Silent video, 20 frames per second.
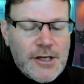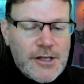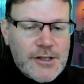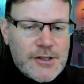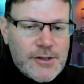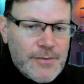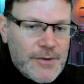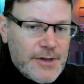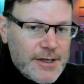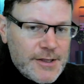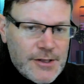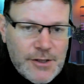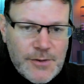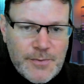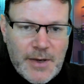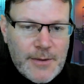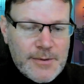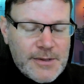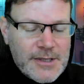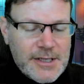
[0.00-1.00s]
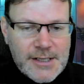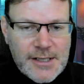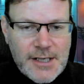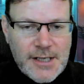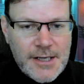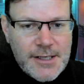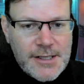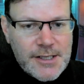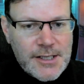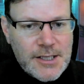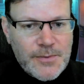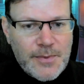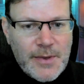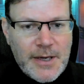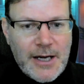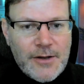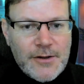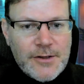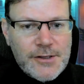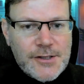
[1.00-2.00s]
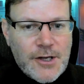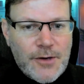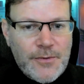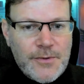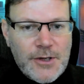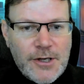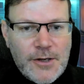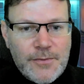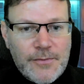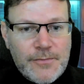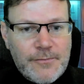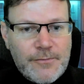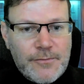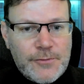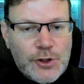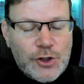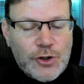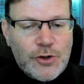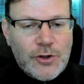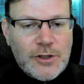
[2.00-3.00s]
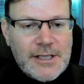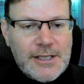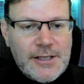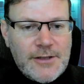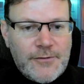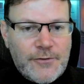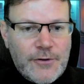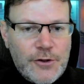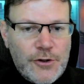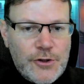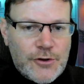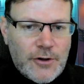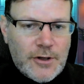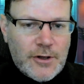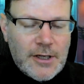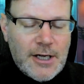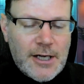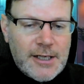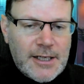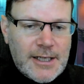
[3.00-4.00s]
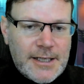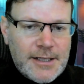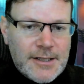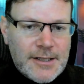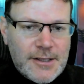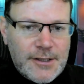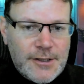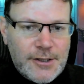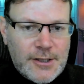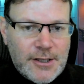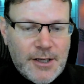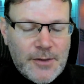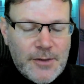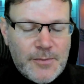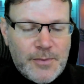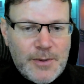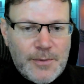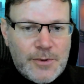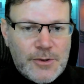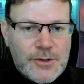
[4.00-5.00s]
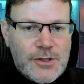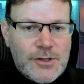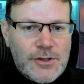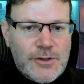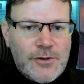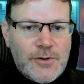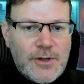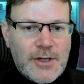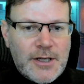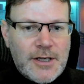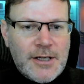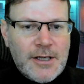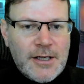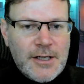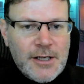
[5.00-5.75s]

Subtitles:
Some things that you're perhaps excited about that's coming up shortly in the future on LightLink that you'd like people to